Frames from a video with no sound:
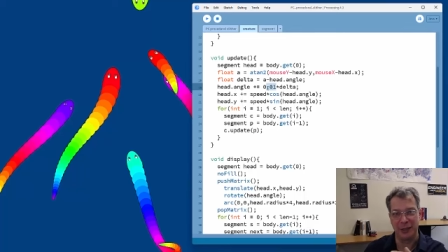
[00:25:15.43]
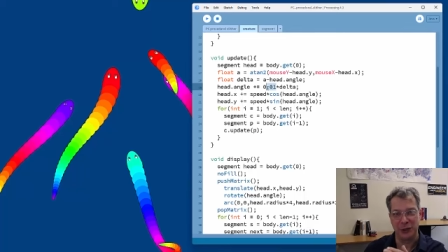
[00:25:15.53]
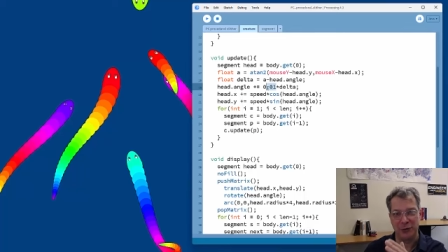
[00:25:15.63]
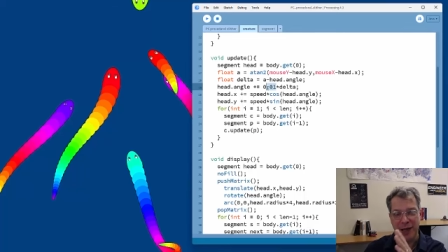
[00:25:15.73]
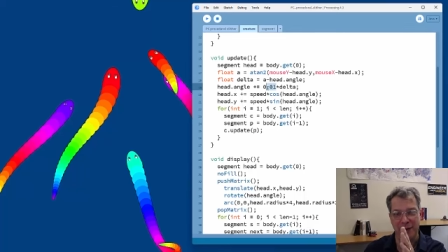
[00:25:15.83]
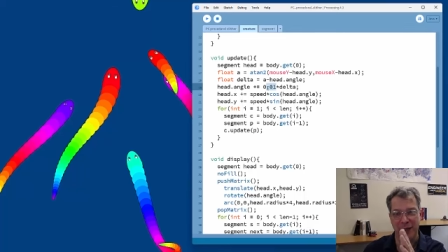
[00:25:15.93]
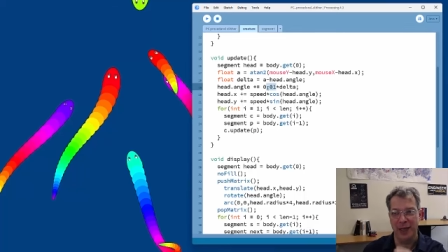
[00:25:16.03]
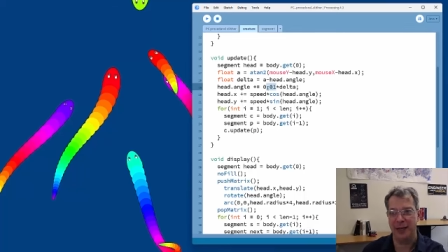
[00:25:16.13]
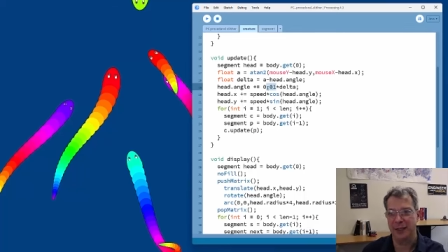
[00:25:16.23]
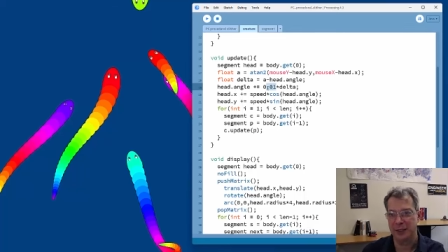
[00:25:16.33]
And so now the
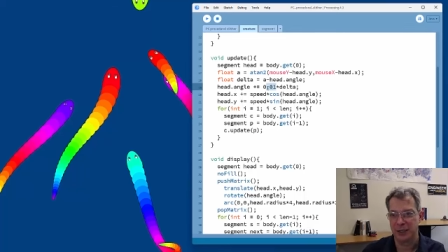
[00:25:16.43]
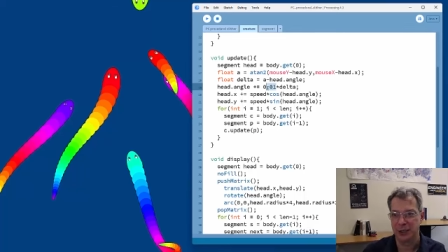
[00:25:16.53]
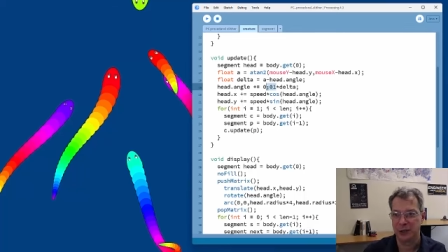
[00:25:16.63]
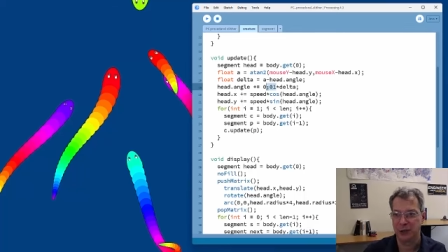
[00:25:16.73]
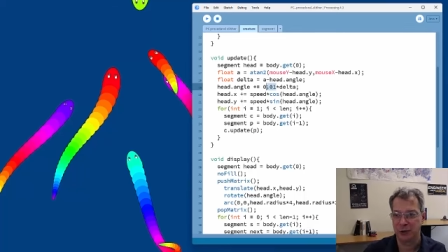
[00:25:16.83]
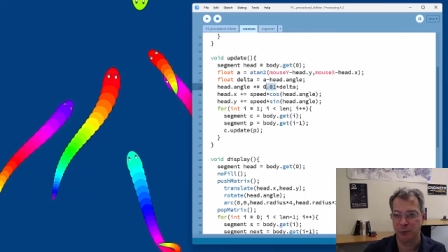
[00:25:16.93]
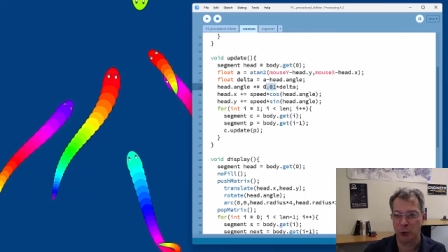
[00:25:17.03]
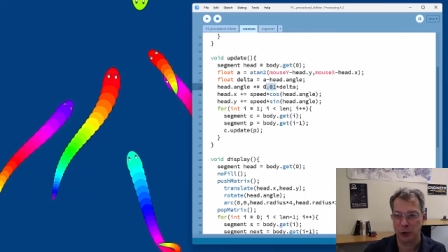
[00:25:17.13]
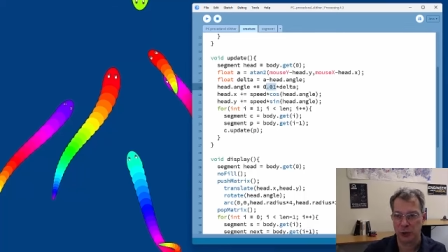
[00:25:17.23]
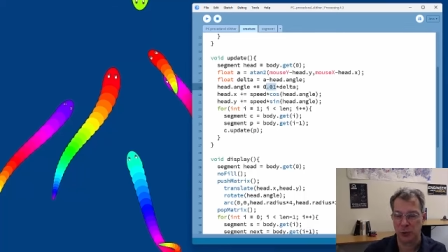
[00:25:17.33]
head is going to turn
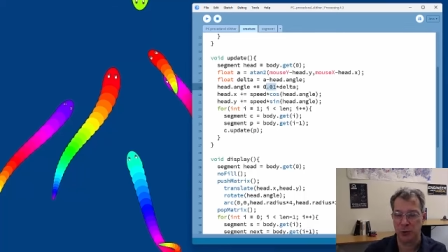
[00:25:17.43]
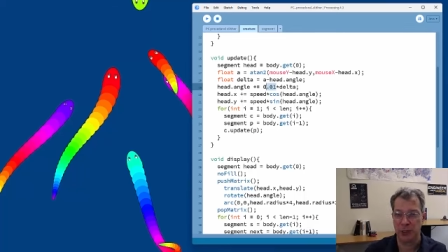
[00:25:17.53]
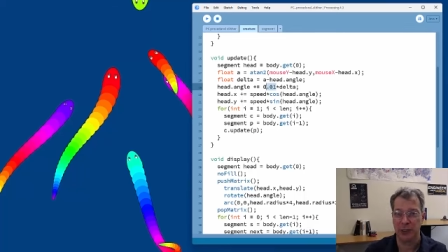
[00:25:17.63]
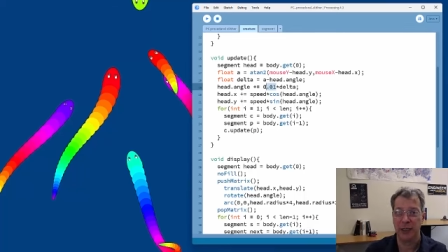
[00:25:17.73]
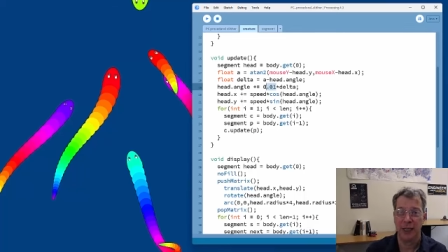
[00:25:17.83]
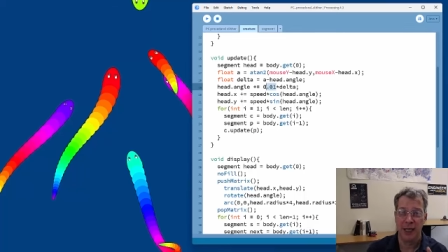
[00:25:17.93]
more slowly.